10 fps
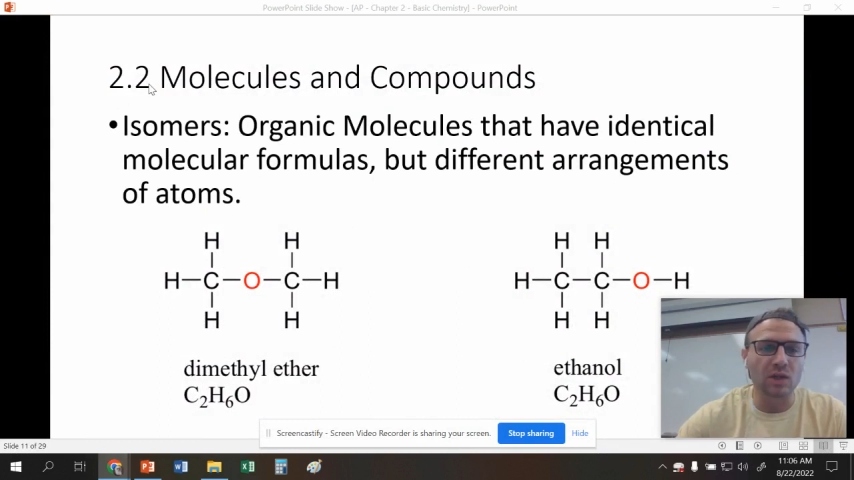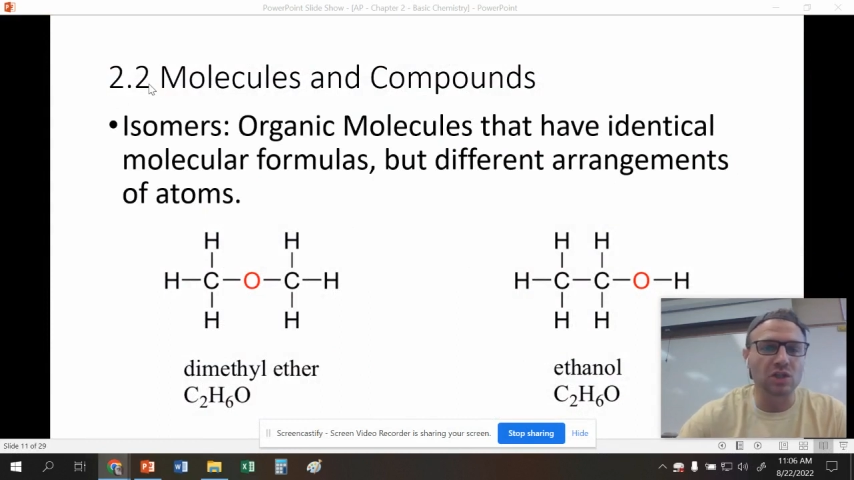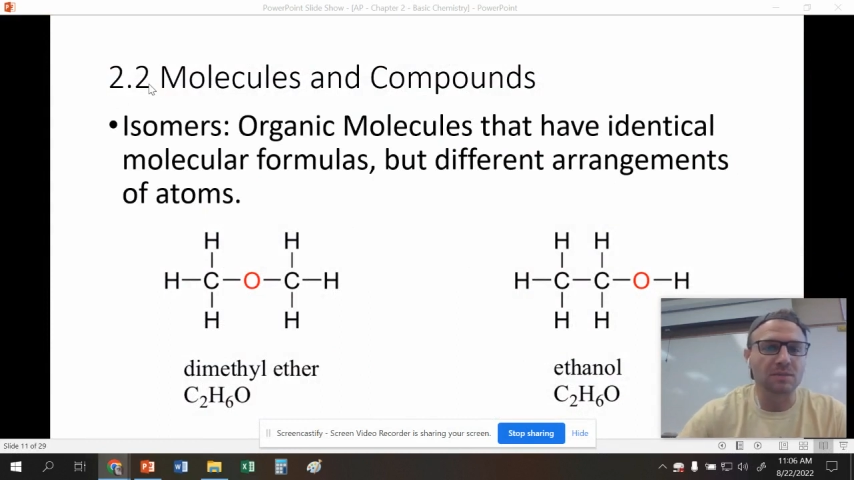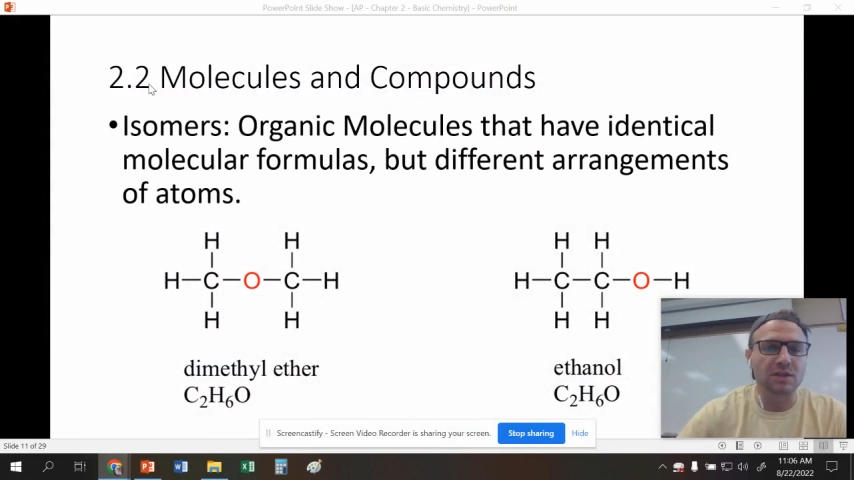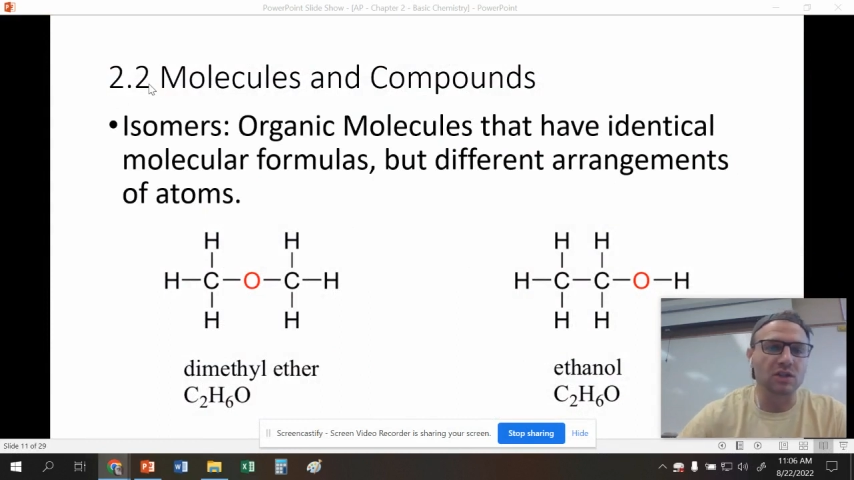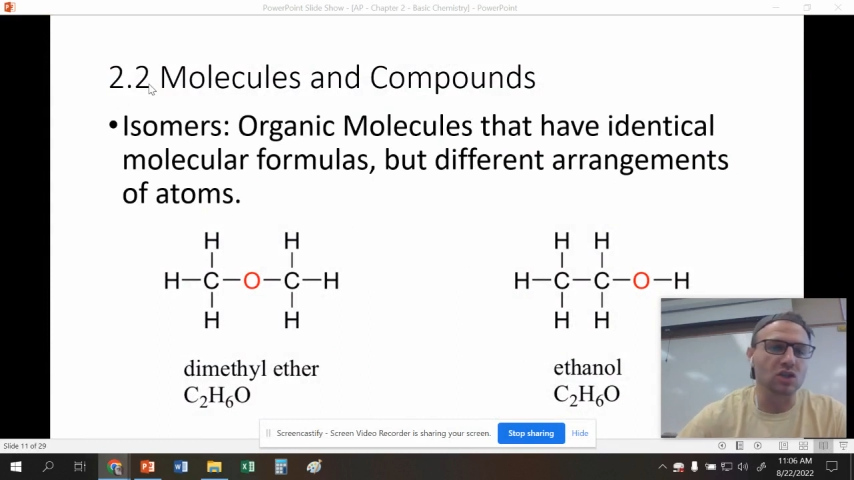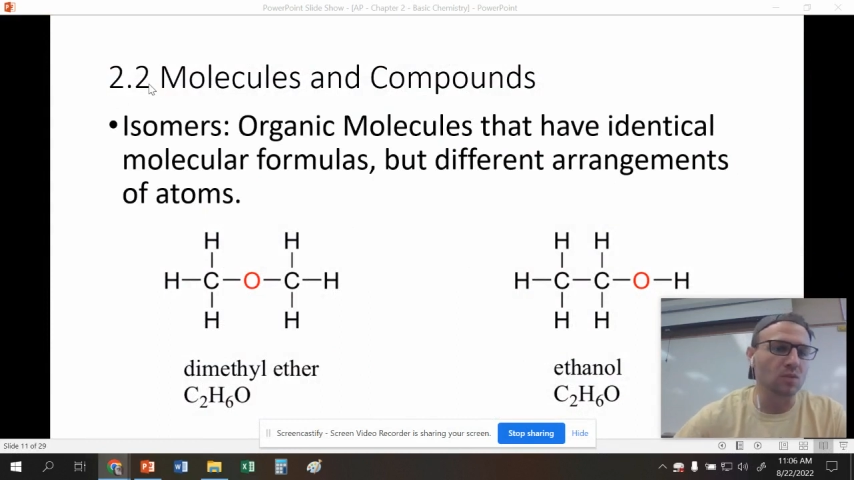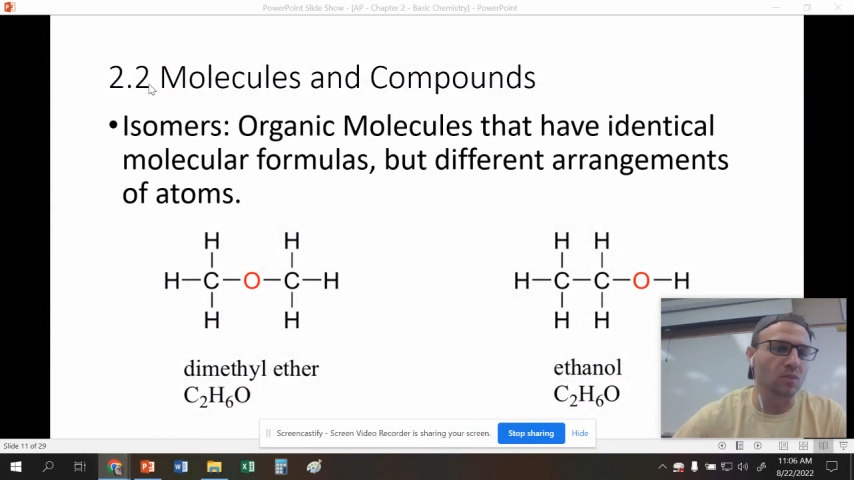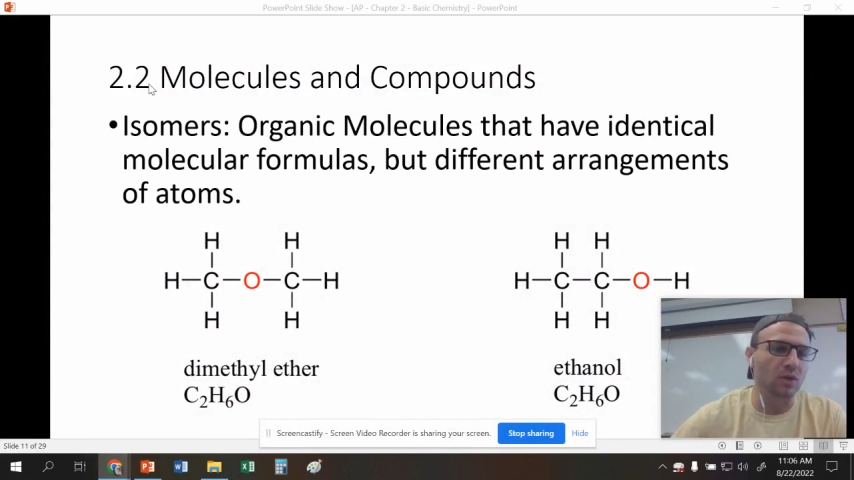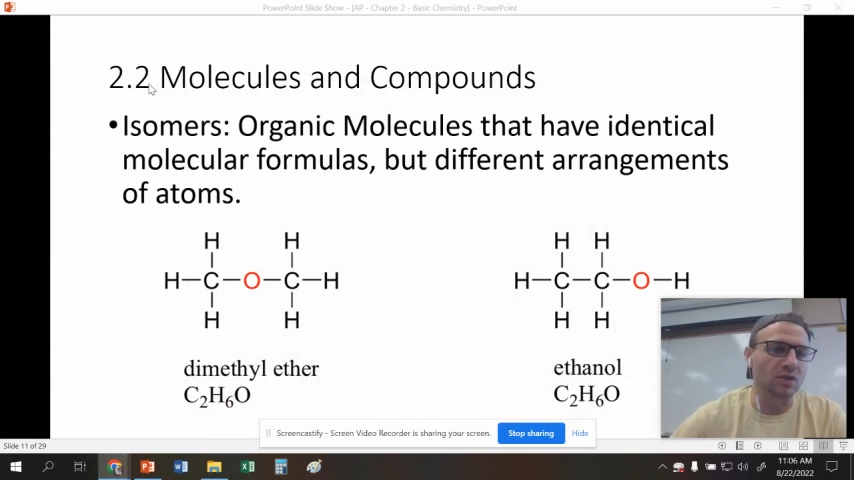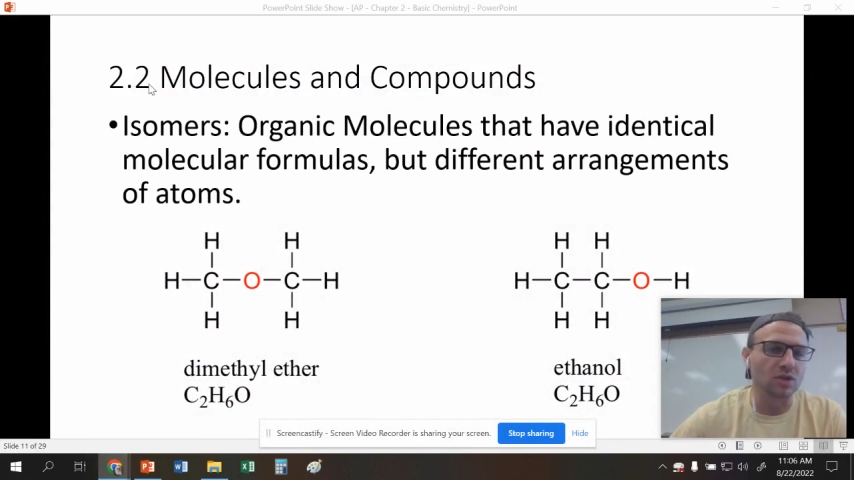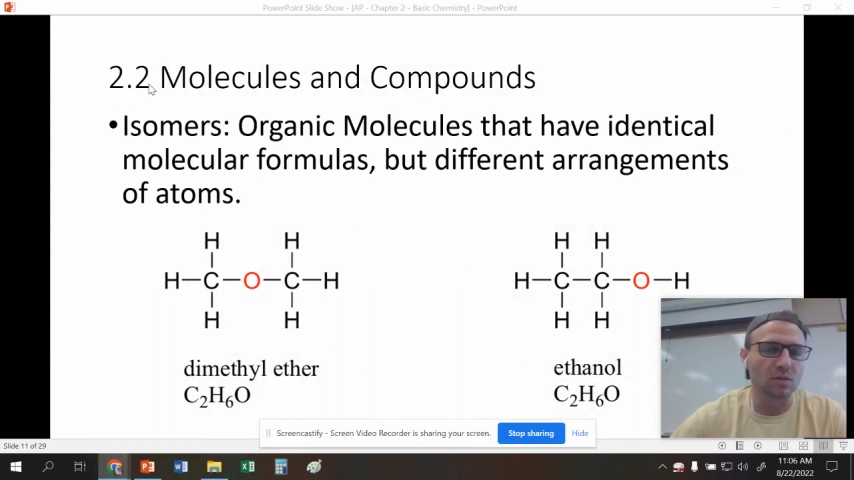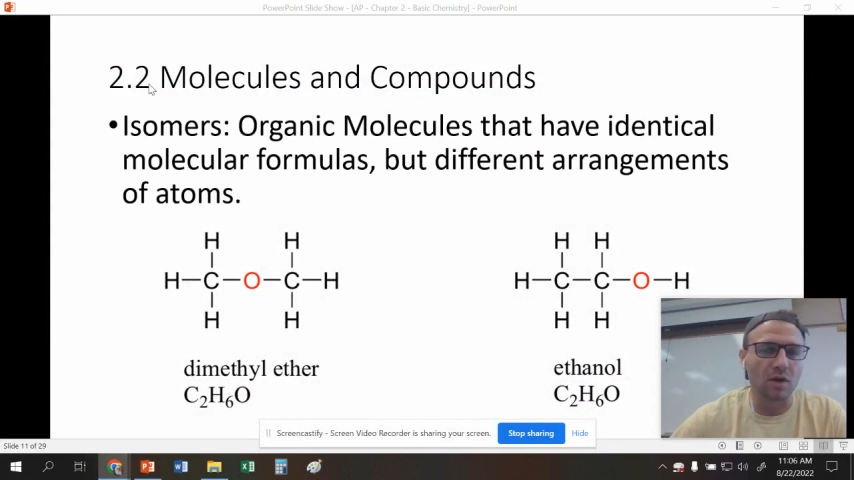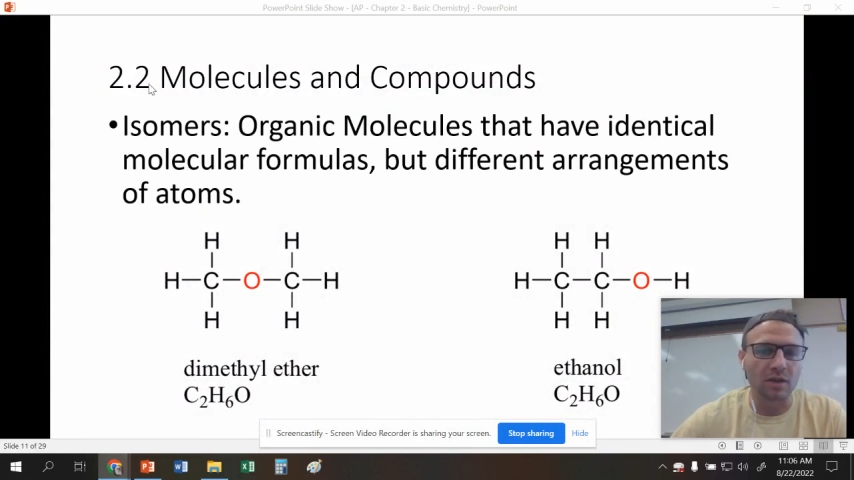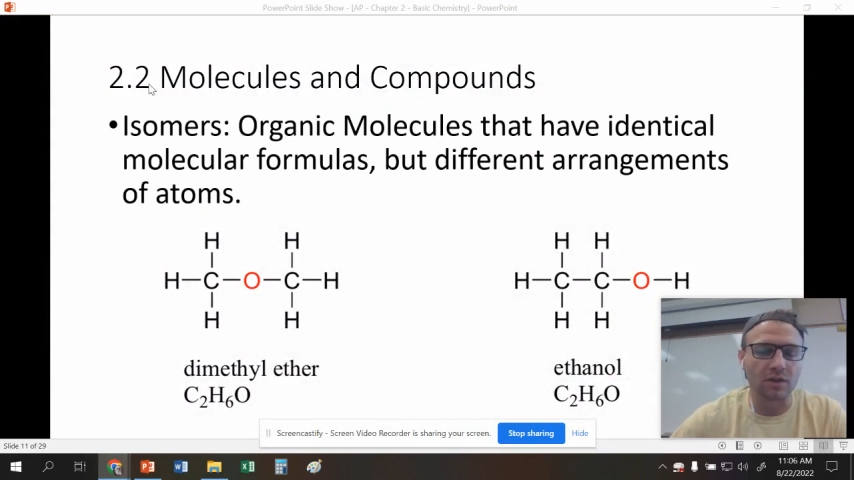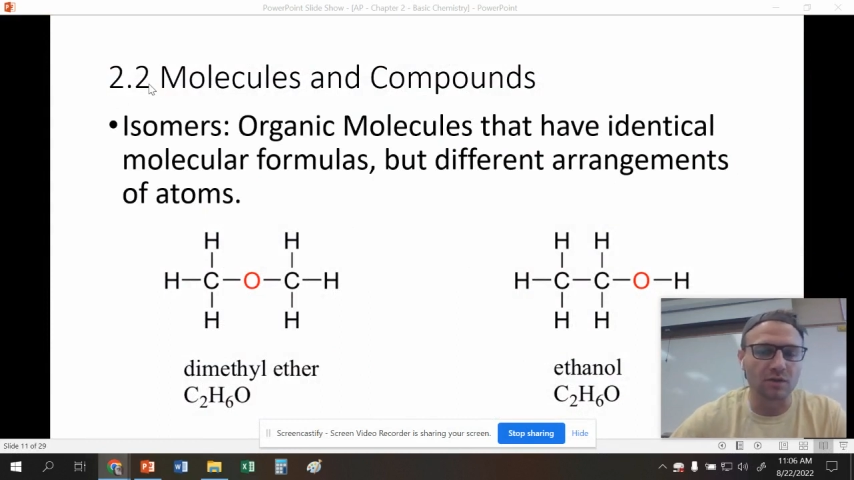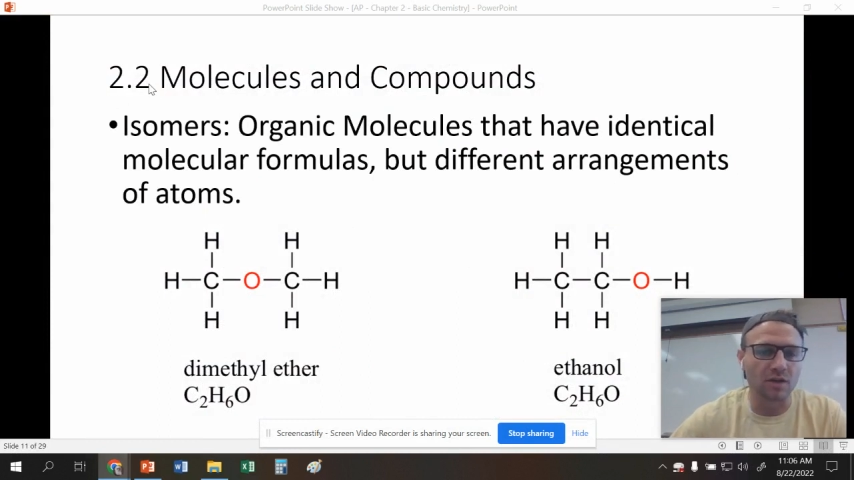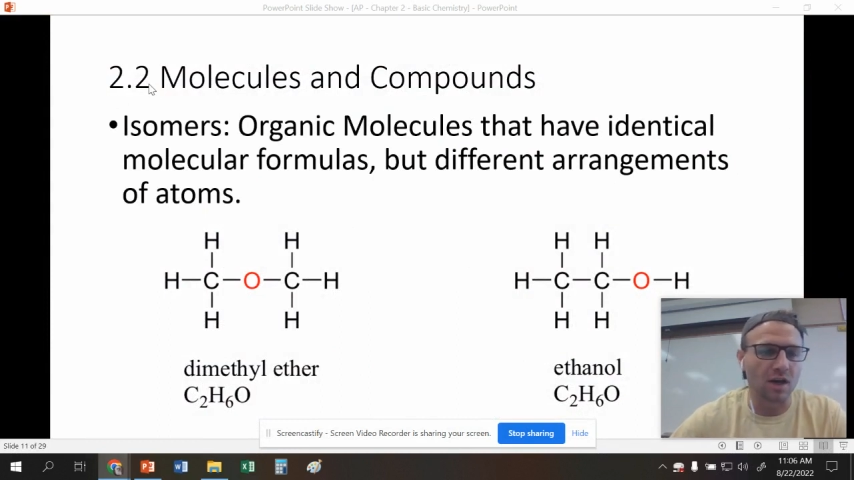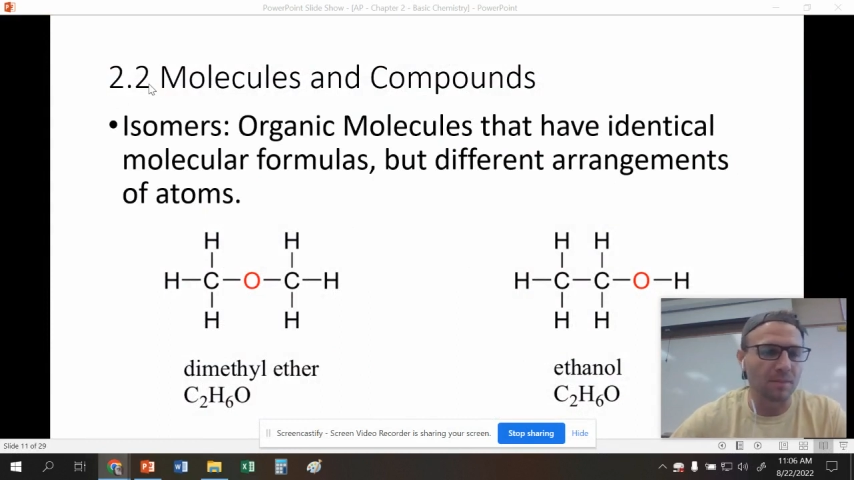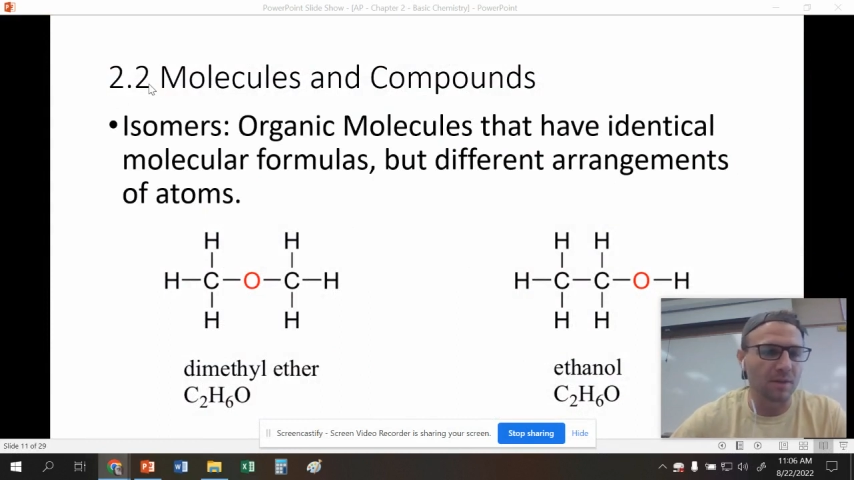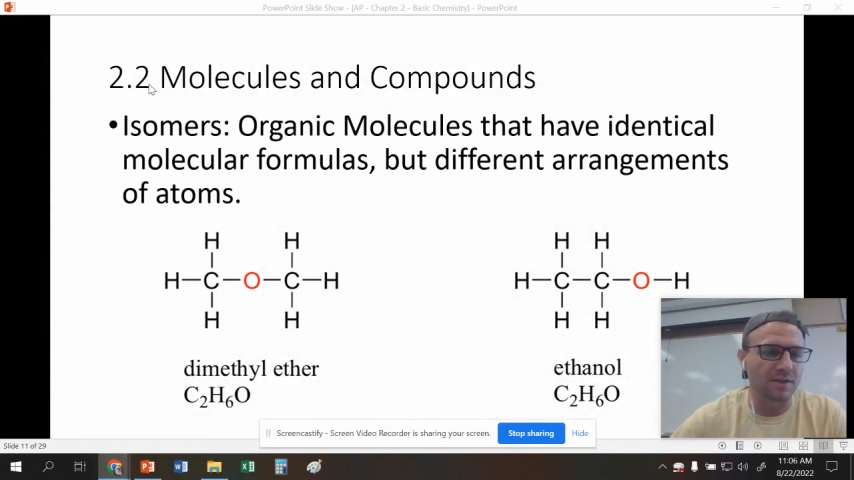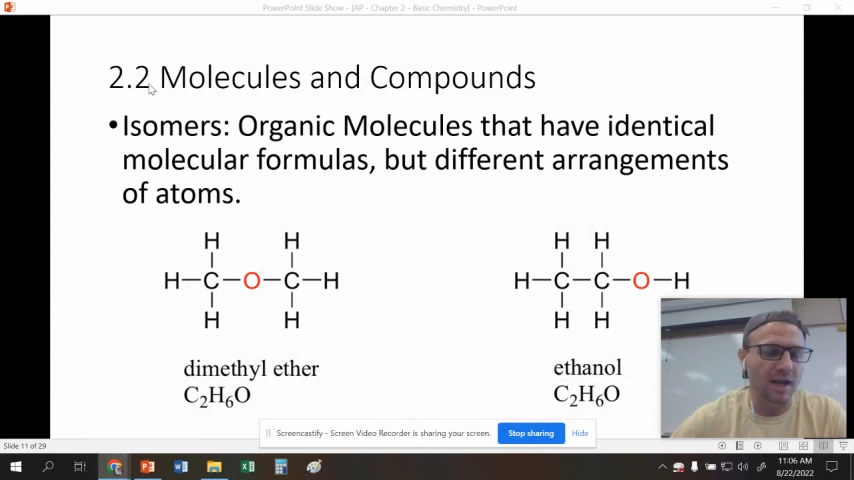jumped into 2.2 molecules and compounds.